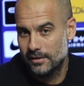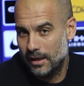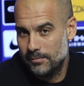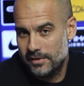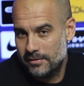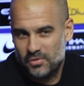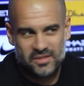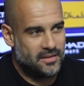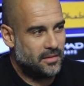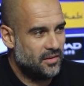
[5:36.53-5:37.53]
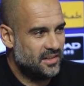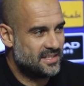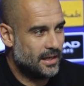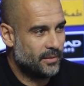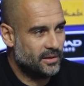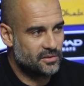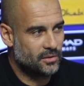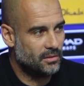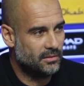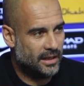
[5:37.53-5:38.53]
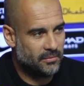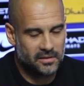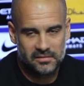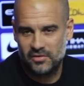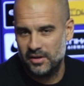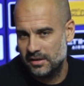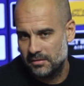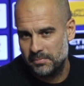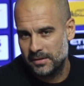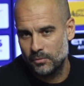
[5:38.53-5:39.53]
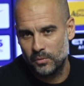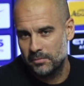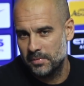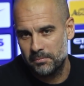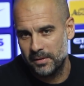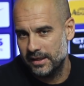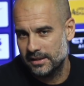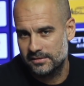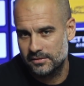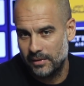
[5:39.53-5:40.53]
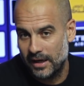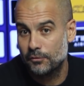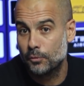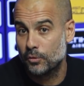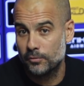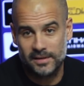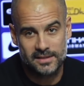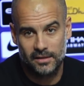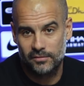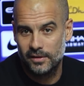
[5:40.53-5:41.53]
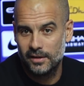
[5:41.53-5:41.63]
I was 37 years old, never training with big players, so I had to prove myself.